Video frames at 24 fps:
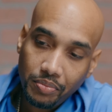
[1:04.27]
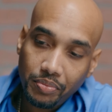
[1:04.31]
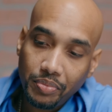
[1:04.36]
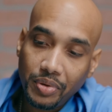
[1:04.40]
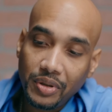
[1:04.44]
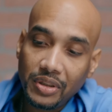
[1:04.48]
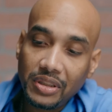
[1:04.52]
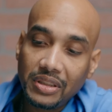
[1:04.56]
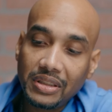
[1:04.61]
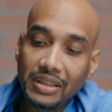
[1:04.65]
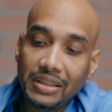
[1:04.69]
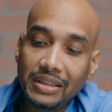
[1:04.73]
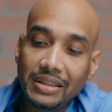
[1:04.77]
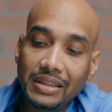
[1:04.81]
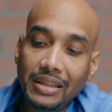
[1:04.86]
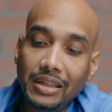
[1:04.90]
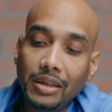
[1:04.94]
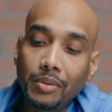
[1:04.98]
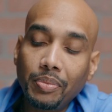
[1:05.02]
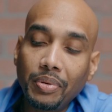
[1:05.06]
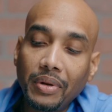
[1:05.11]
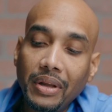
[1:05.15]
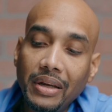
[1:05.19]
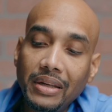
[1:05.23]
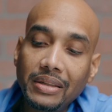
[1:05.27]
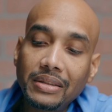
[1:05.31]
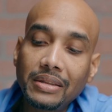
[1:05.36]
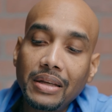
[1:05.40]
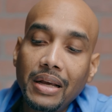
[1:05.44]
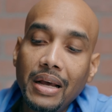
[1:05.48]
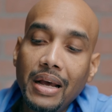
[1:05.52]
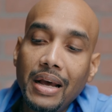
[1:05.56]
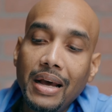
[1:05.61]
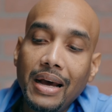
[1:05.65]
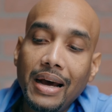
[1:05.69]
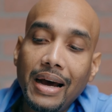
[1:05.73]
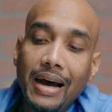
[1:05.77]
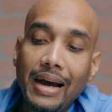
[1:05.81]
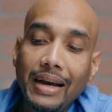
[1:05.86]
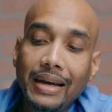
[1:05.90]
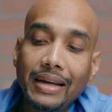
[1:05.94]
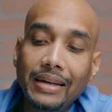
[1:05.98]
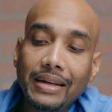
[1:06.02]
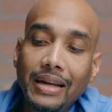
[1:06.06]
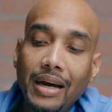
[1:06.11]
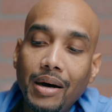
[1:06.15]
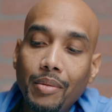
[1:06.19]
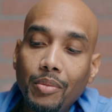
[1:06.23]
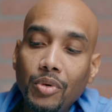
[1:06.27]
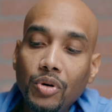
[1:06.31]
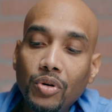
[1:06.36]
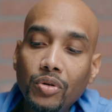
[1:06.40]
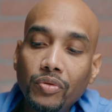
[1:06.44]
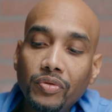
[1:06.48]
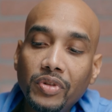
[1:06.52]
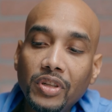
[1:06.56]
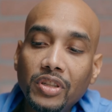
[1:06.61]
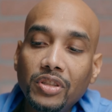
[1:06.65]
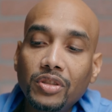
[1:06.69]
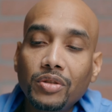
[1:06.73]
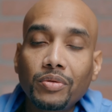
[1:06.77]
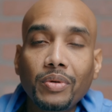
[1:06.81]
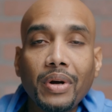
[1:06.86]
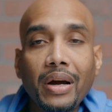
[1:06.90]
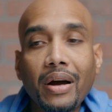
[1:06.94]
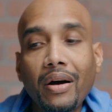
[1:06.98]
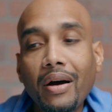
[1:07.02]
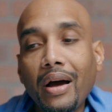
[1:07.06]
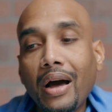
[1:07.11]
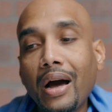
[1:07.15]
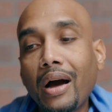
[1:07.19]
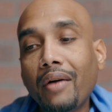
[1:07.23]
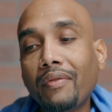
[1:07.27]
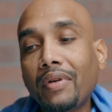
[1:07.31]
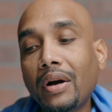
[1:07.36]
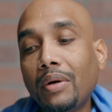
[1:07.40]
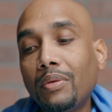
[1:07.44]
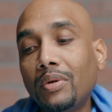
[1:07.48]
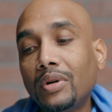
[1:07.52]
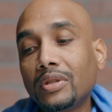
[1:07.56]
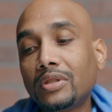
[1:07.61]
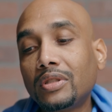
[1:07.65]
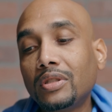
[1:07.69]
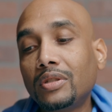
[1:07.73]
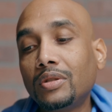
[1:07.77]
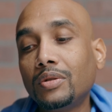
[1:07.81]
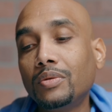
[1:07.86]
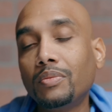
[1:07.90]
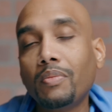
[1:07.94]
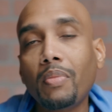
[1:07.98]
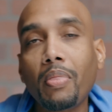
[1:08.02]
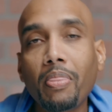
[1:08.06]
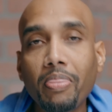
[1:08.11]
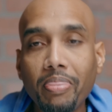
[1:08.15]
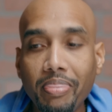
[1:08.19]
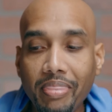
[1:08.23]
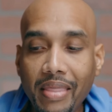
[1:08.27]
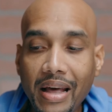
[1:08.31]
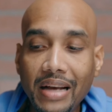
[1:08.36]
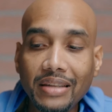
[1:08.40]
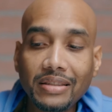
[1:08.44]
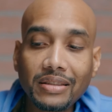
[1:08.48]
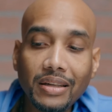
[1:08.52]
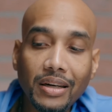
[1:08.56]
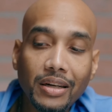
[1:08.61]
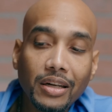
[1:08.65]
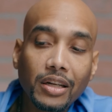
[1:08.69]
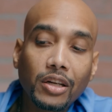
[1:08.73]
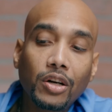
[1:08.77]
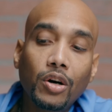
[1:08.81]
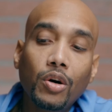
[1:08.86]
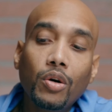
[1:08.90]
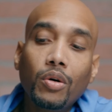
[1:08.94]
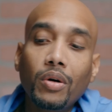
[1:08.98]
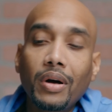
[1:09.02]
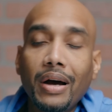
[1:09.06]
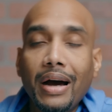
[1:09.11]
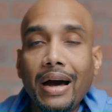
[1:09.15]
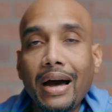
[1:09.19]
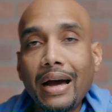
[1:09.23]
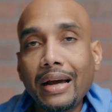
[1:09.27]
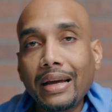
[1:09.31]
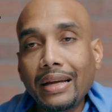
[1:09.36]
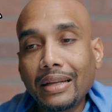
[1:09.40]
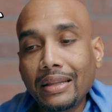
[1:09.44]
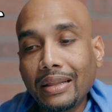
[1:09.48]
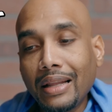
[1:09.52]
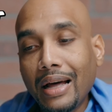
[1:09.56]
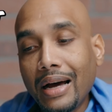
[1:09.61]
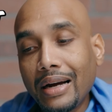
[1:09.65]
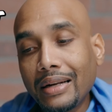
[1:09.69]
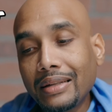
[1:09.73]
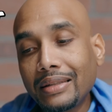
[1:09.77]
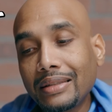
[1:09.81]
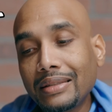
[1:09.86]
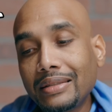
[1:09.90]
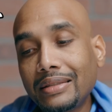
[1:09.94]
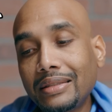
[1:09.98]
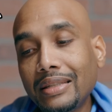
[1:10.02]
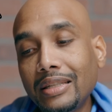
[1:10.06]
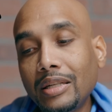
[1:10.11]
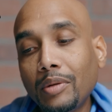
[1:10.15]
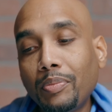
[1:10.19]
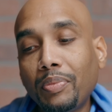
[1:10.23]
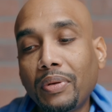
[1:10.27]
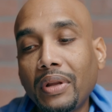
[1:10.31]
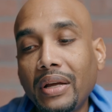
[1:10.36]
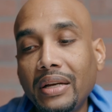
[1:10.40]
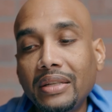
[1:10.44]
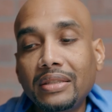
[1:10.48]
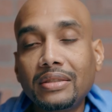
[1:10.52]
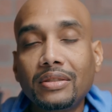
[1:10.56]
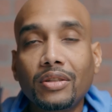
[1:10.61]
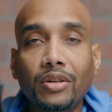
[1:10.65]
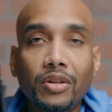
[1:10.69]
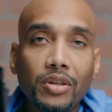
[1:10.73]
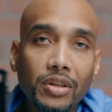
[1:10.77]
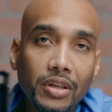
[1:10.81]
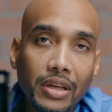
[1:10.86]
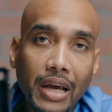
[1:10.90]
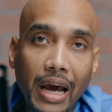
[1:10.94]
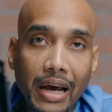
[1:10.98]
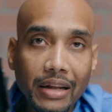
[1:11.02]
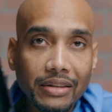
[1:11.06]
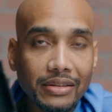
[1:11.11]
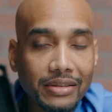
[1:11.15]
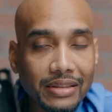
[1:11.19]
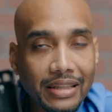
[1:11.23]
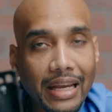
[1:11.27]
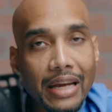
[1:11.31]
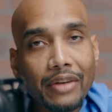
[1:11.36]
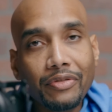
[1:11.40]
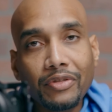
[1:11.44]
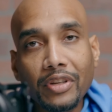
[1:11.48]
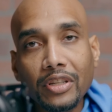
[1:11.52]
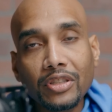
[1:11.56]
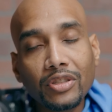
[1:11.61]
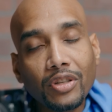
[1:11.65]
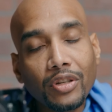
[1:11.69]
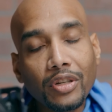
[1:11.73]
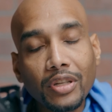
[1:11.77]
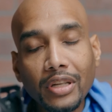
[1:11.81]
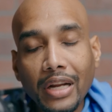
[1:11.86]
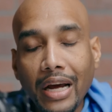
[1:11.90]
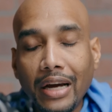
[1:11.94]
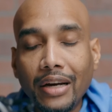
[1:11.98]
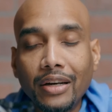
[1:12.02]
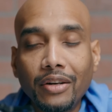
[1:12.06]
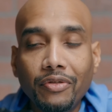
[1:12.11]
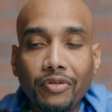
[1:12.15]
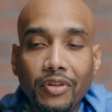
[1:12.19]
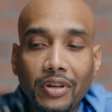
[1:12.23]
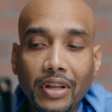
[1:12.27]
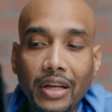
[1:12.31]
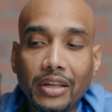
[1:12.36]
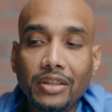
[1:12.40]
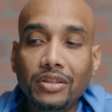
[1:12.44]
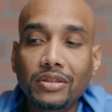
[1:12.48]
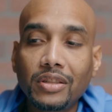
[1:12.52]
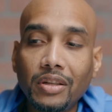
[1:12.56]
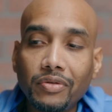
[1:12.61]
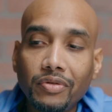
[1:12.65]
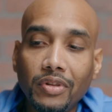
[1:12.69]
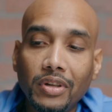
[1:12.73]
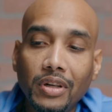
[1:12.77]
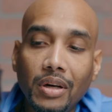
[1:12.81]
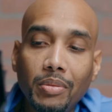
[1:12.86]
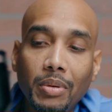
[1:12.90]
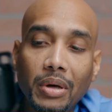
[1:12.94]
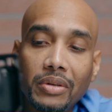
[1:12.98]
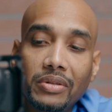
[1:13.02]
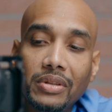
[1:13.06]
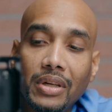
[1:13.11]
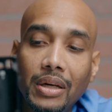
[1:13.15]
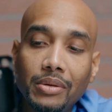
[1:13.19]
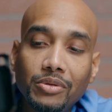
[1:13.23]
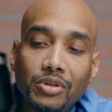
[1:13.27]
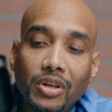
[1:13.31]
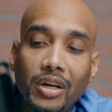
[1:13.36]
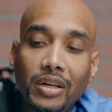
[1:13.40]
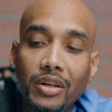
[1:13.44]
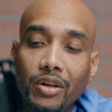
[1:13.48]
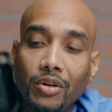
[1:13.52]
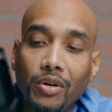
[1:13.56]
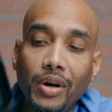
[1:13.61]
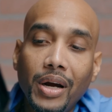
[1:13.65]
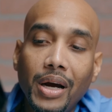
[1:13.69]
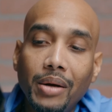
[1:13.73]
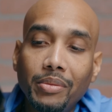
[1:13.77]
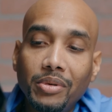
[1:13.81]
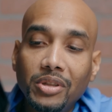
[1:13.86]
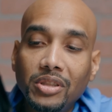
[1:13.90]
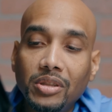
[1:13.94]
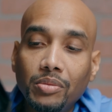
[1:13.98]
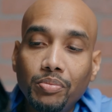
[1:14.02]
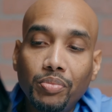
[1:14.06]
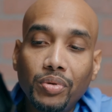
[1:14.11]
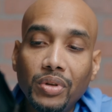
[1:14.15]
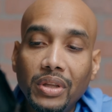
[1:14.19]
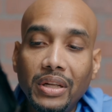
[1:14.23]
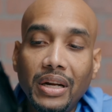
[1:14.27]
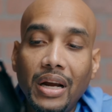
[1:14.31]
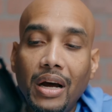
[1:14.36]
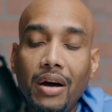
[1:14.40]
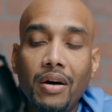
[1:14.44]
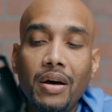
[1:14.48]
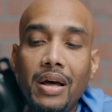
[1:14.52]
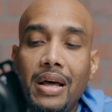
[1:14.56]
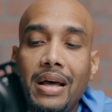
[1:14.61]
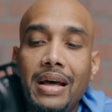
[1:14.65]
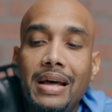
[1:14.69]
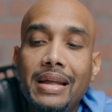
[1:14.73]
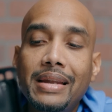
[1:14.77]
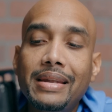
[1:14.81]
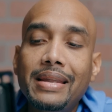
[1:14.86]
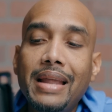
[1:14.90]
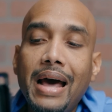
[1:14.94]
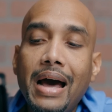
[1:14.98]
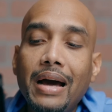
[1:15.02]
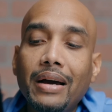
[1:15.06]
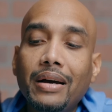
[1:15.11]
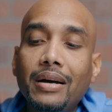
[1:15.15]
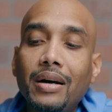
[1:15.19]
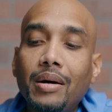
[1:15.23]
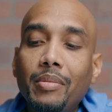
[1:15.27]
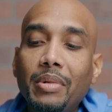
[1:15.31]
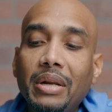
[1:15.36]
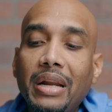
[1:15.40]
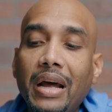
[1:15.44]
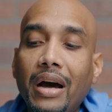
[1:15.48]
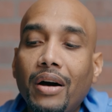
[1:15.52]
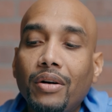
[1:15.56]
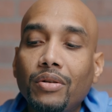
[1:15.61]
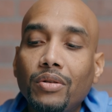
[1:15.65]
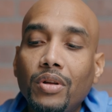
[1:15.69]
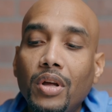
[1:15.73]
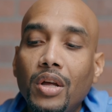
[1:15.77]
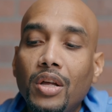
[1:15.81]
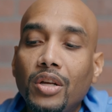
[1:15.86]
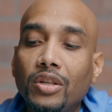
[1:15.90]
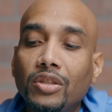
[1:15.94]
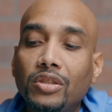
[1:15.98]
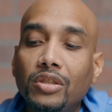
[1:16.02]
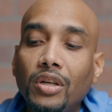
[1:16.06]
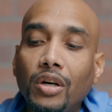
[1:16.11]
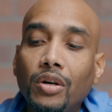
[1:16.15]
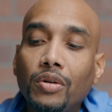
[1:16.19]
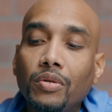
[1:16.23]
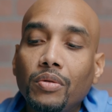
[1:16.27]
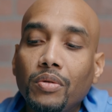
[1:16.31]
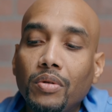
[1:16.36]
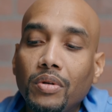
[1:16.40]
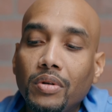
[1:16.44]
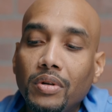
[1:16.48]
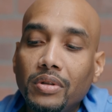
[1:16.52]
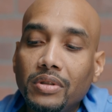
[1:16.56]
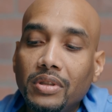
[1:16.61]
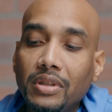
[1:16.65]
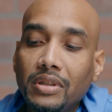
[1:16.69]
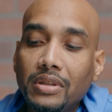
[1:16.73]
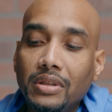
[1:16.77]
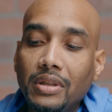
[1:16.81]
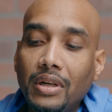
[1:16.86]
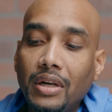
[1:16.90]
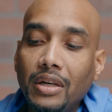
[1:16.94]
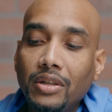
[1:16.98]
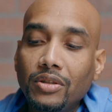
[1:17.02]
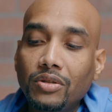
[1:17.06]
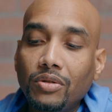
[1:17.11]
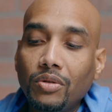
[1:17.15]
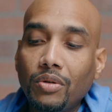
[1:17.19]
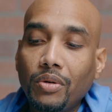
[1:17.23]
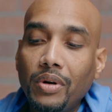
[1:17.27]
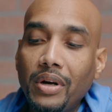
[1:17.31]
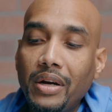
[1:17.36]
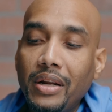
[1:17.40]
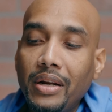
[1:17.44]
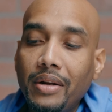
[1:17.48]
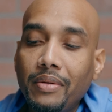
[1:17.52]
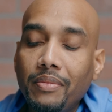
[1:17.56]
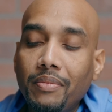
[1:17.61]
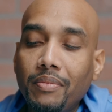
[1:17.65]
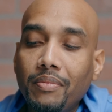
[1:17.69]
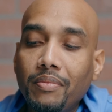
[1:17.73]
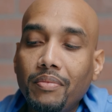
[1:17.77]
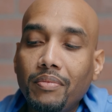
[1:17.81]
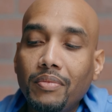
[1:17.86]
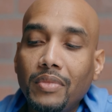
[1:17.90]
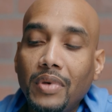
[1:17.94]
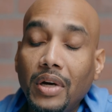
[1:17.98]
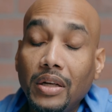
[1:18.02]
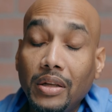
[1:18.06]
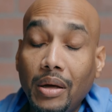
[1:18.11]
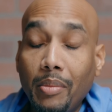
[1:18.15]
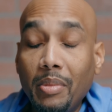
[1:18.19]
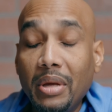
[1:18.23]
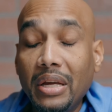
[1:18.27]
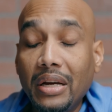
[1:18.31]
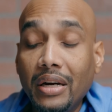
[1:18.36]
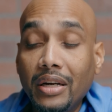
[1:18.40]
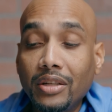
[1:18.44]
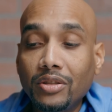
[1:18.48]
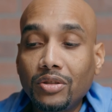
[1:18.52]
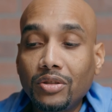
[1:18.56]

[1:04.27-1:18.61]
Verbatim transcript: push this into place. I can now move this around however I want to do. That's going to go. I can lock this into place so you got safety. So you're not going to feel like your stuff's going to come out. See, I'm trying to grab this and pull it out, not coming out. So just unthread it. Uh, I mean,